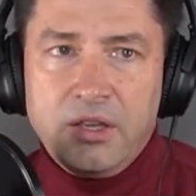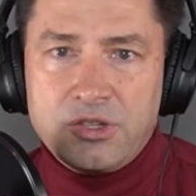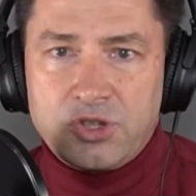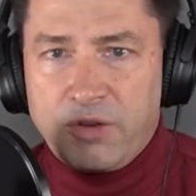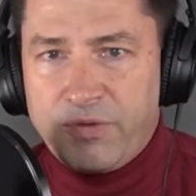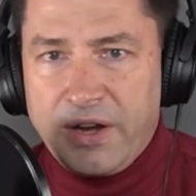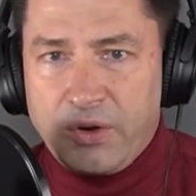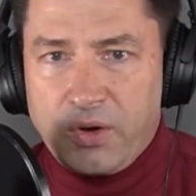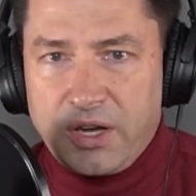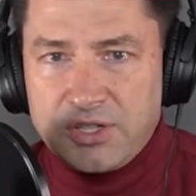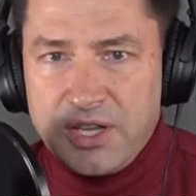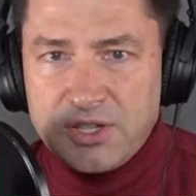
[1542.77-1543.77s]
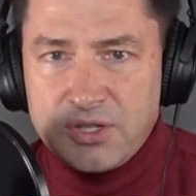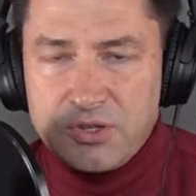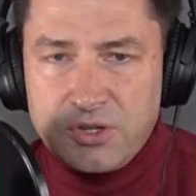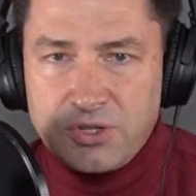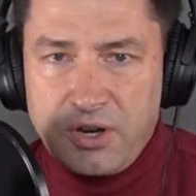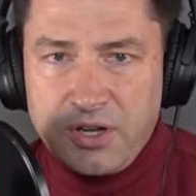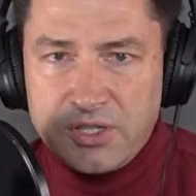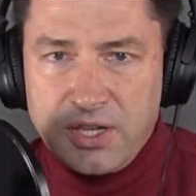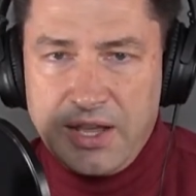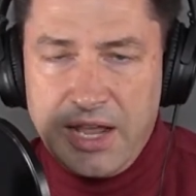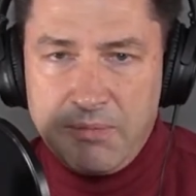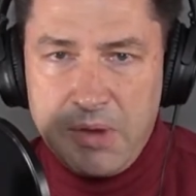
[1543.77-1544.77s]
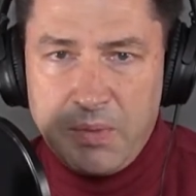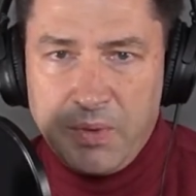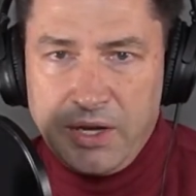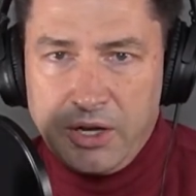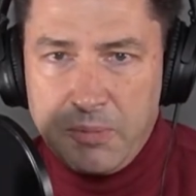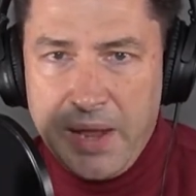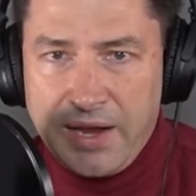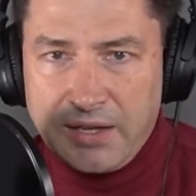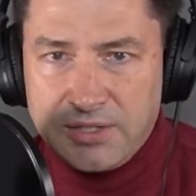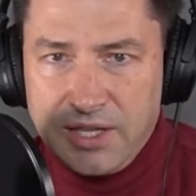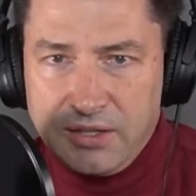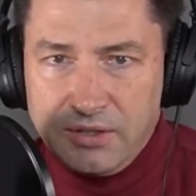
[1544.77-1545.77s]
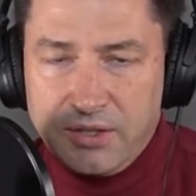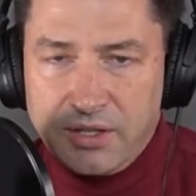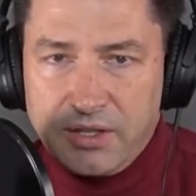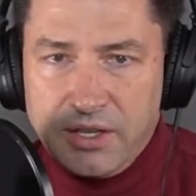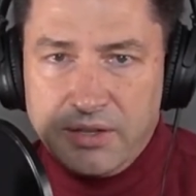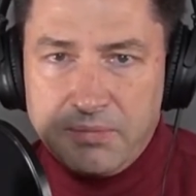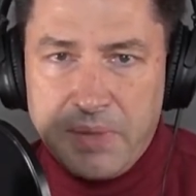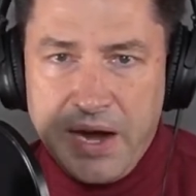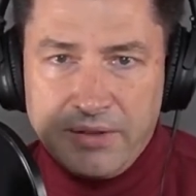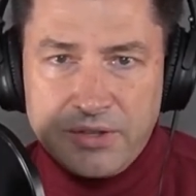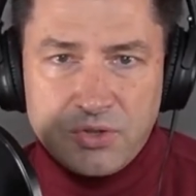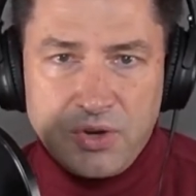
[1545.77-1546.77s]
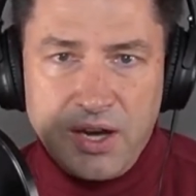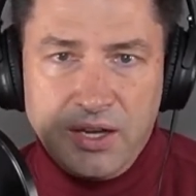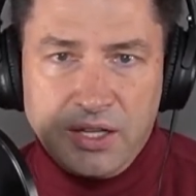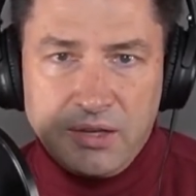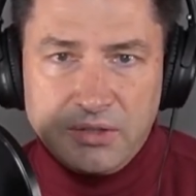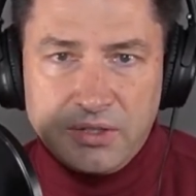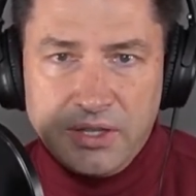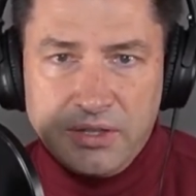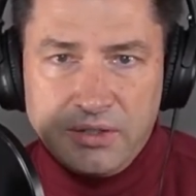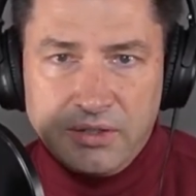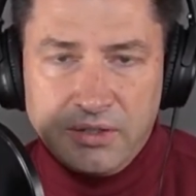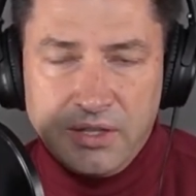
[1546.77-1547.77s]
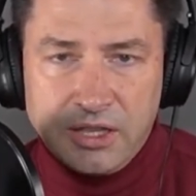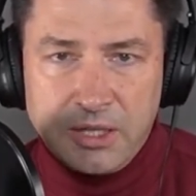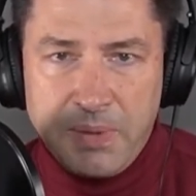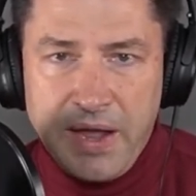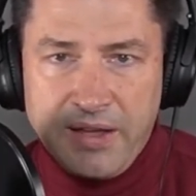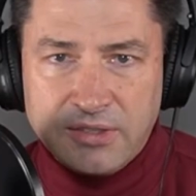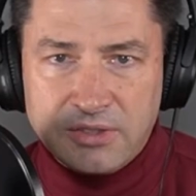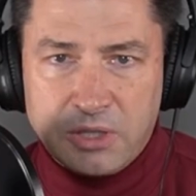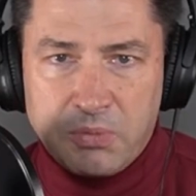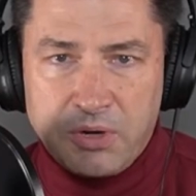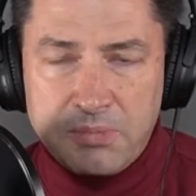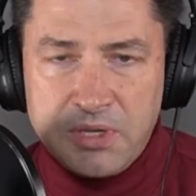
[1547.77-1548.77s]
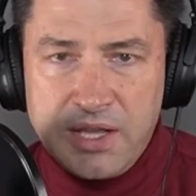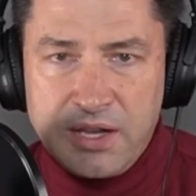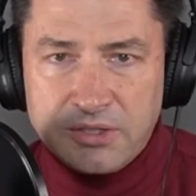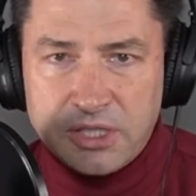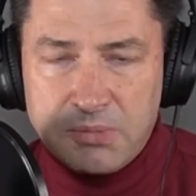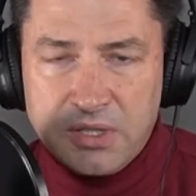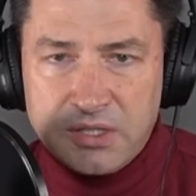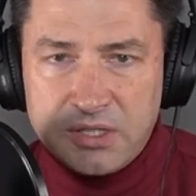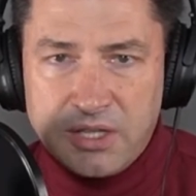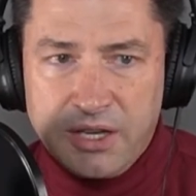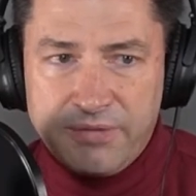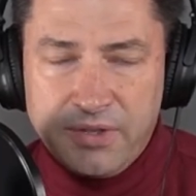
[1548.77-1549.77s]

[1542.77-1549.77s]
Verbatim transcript: certifying organizations are starting to say, hey, maybe we need to go back and take a look at pilot training and get the pilots a little more up to date on some of this stuff.